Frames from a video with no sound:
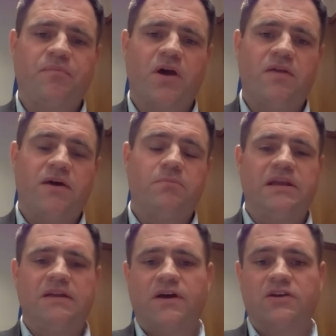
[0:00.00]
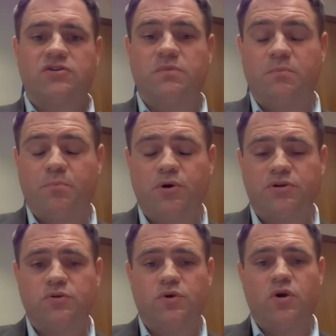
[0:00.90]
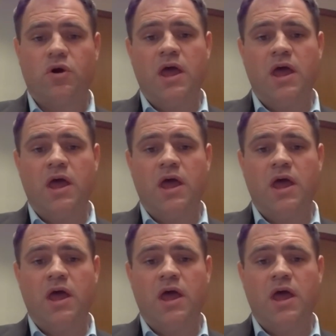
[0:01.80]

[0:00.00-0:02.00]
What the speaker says: I then believe that should be put to an